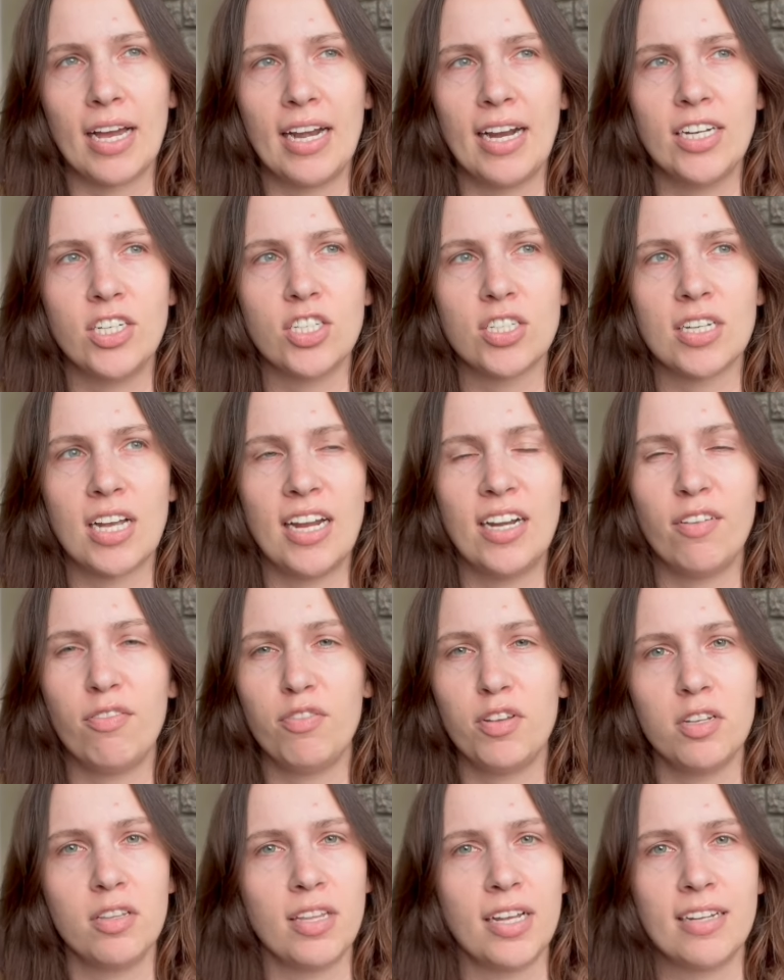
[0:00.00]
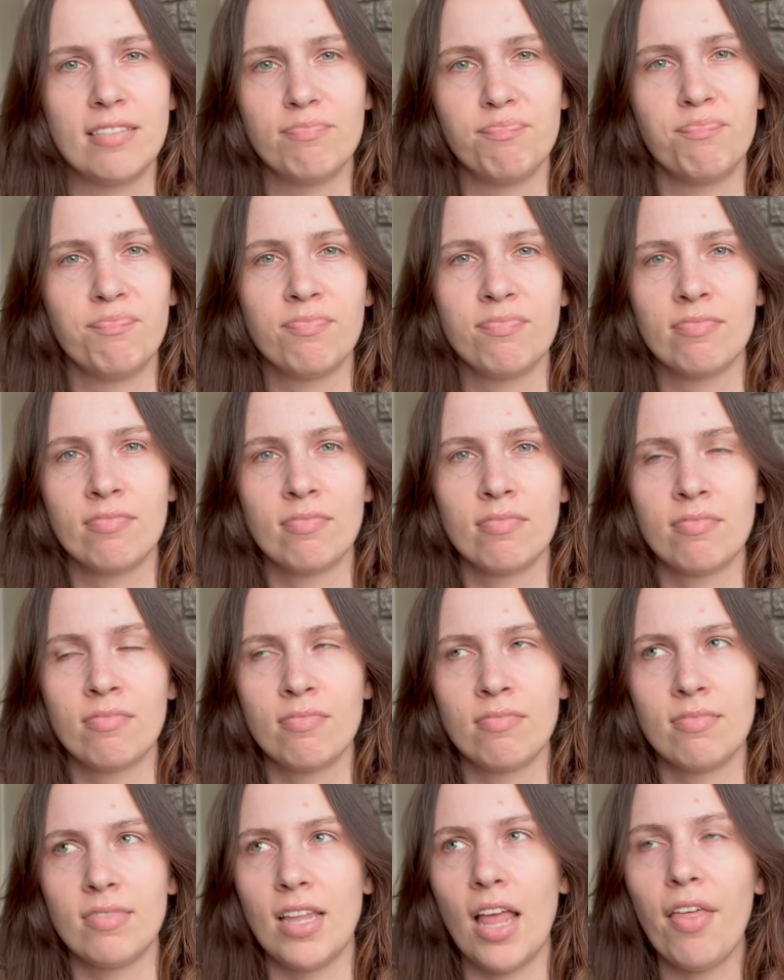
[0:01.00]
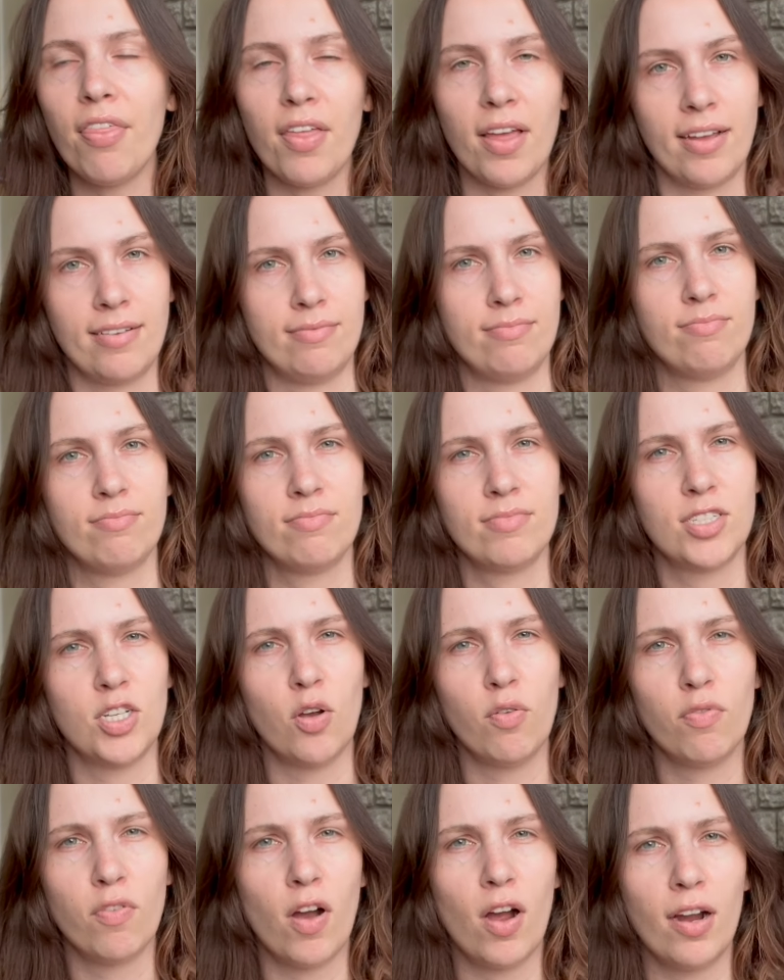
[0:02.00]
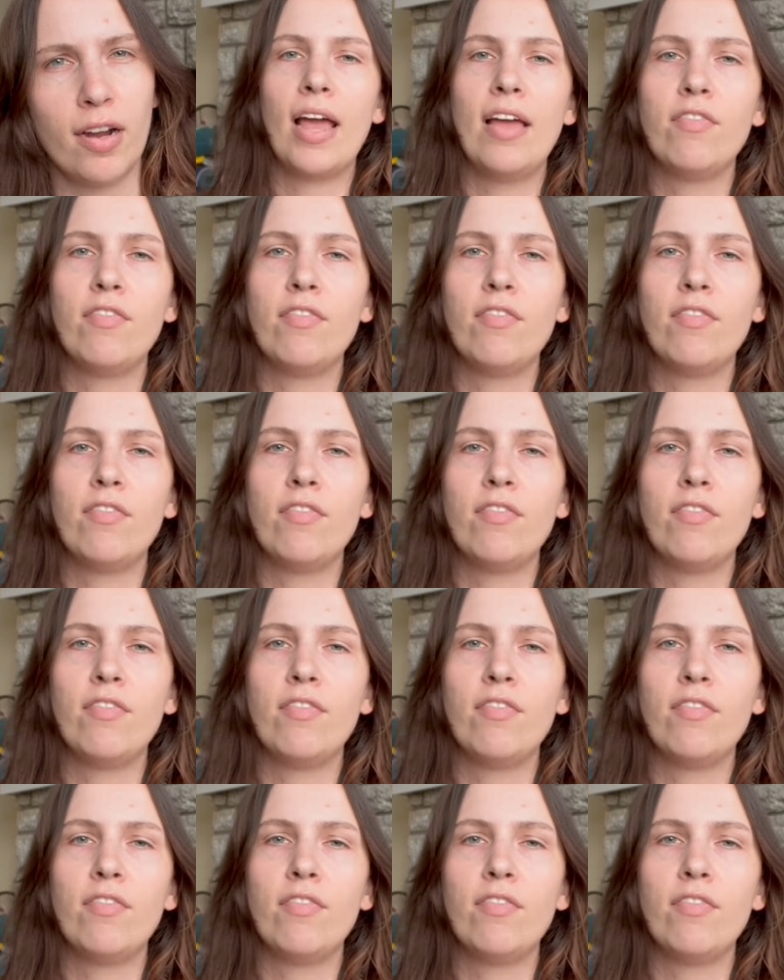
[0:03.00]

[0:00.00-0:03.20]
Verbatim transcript: And I just kind of feel like nothing so far.